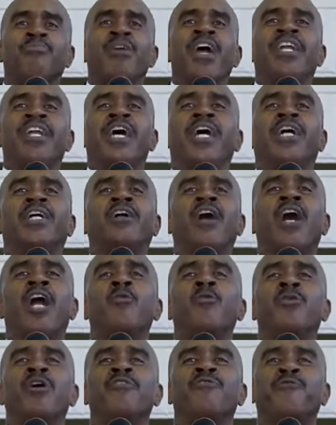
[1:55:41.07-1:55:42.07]
Pray that
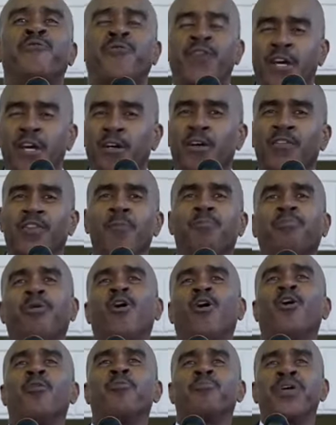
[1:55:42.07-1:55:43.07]
God will fill the
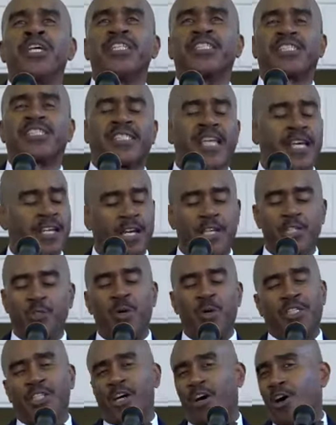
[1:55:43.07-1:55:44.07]
pulpit sinners
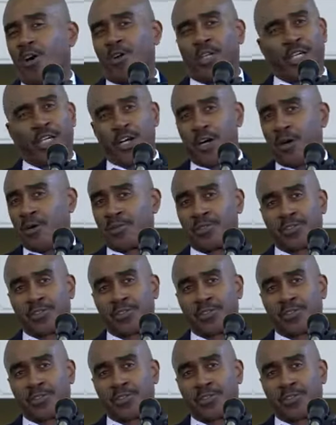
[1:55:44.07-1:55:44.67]
with the Holy Ghost.